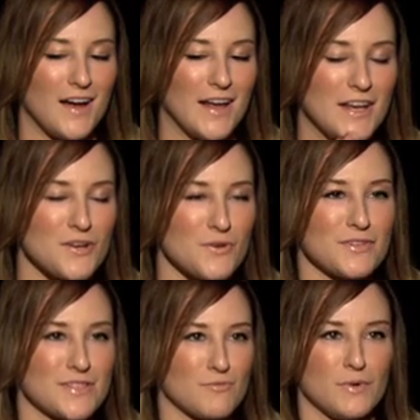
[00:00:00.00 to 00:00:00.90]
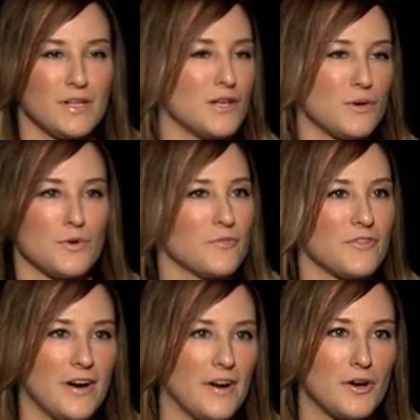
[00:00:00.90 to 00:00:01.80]
and I know there's really no room
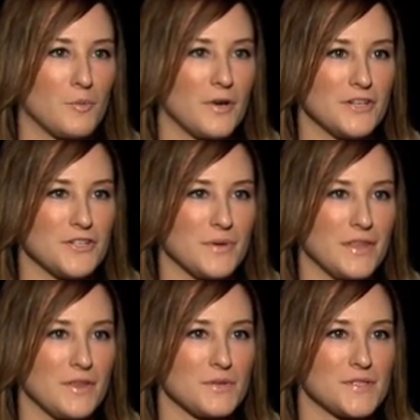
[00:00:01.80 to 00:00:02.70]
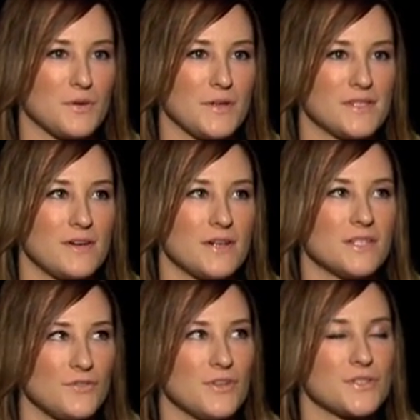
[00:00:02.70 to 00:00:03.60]
for error when you're doing those. So is there a
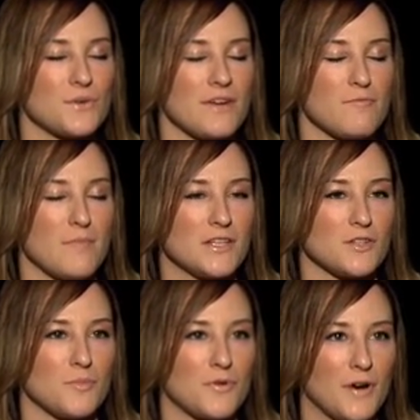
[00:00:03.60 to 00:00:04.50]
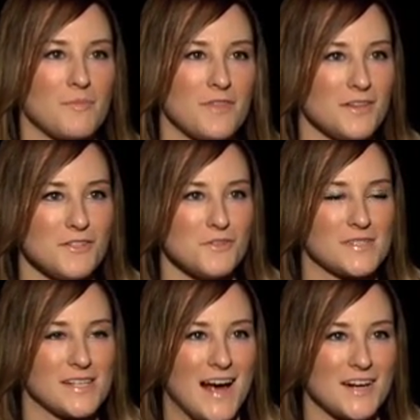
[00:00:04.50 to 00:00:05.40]
different sort of mental prep that you do
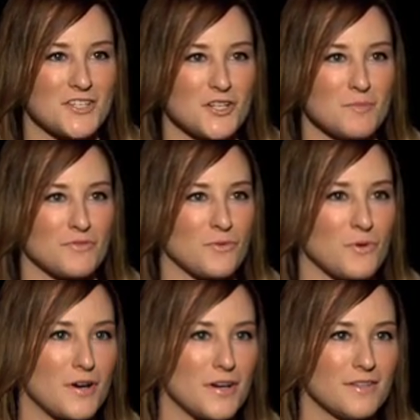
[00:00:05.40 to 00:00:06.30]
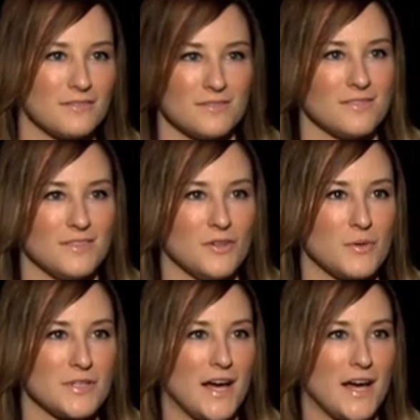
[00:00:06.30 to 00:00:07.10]
as an actor before you go into